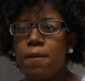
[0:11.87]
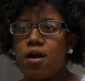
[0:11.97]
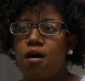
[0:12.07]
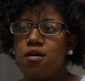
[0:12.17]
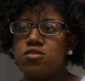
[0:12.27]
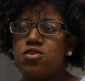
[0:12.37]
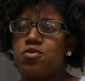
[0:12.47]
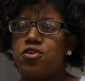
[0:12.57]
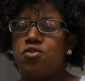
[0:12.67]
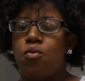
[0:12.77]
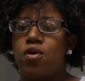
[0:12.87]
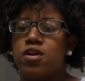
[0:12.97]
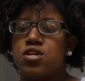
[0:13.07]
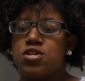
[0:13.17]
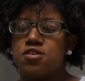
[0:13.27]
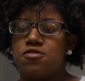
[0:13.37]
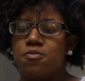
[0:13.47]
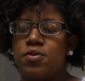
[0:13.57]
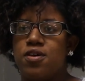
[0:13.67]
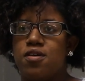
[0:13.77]
but I also didn't want to
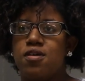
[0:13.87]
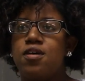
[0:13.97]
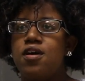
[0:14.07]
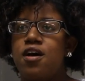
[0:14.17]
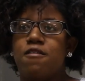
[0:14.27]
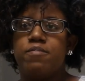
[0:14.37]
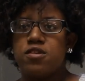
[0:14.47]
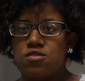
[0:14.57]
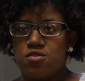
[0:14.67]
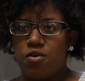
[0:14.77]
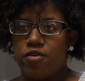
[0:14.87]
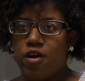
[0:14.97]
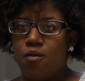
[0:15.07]
just be a business owner.